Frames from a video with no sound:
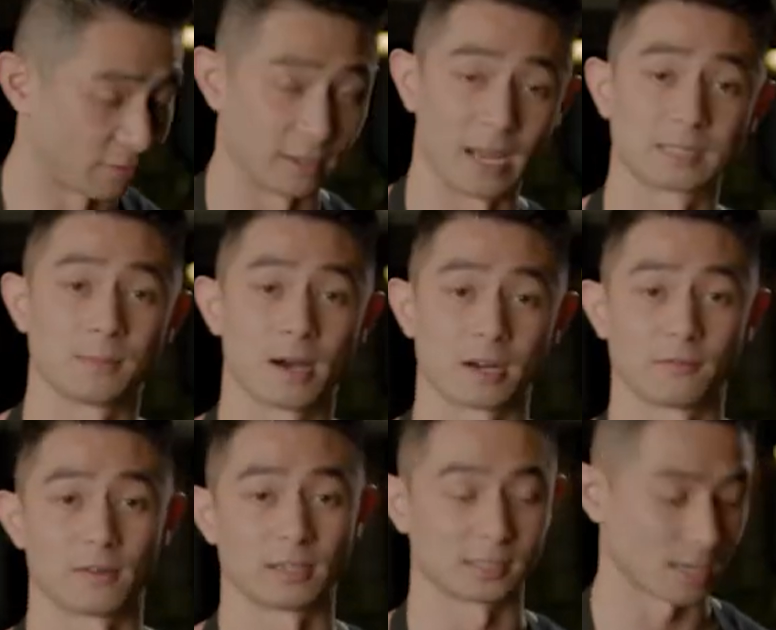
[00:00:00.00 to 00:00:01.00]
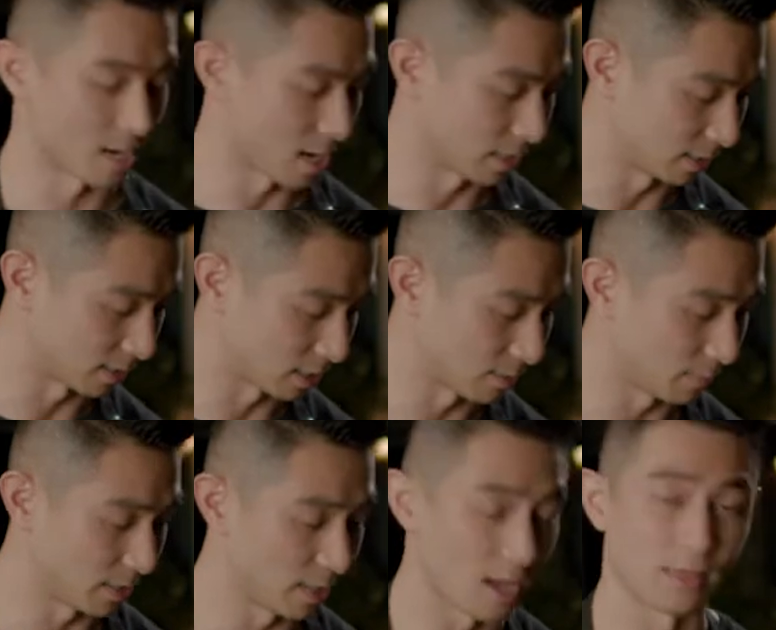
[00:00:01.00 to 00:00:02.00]
for the next part of our tart is going to
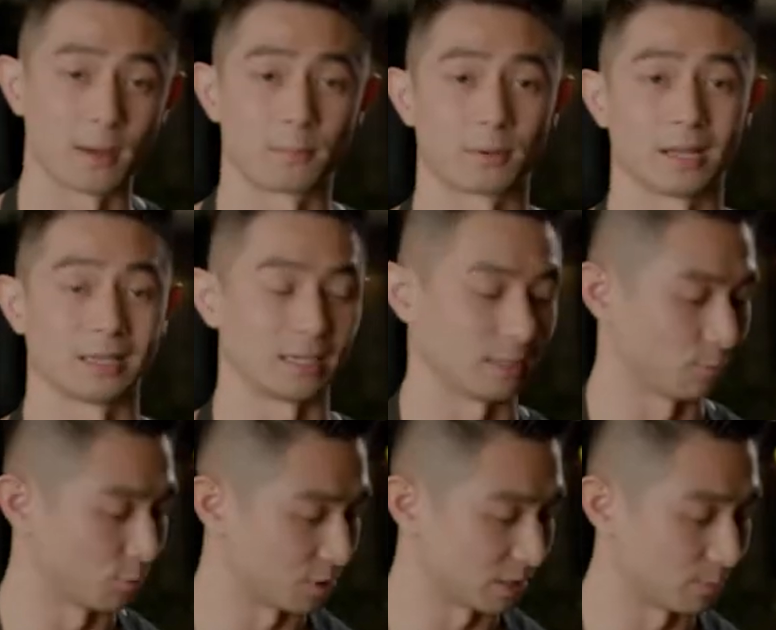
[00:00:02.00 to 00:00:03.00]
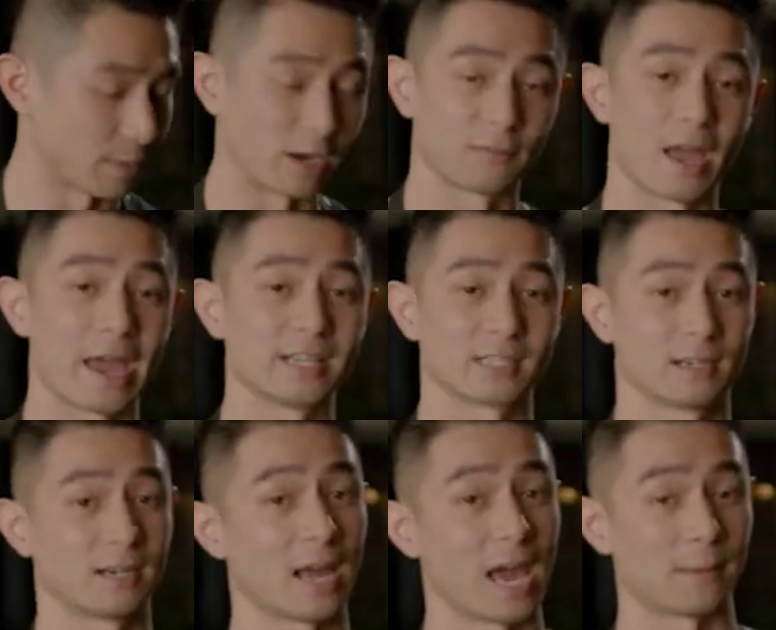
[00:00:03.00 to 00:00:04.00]
be the praline, which is made of
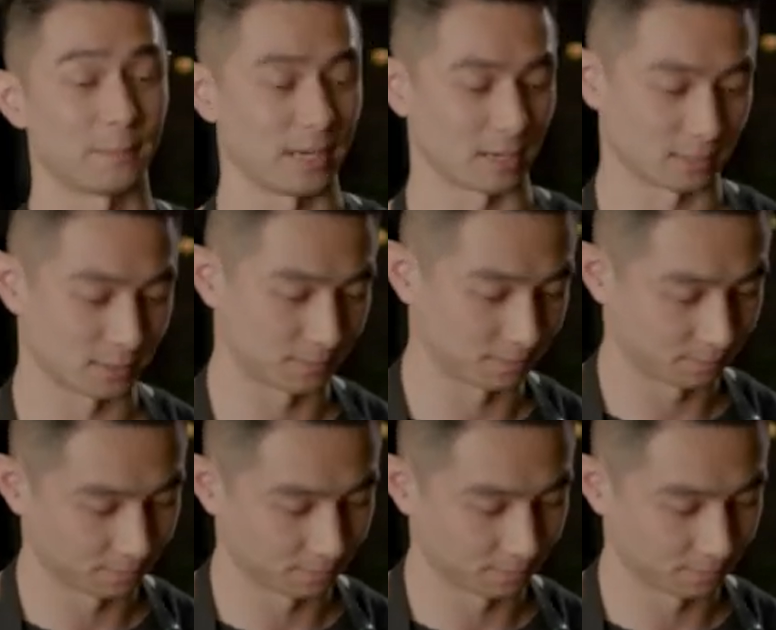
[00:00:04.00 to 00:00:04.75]
hazelnut and peanuts.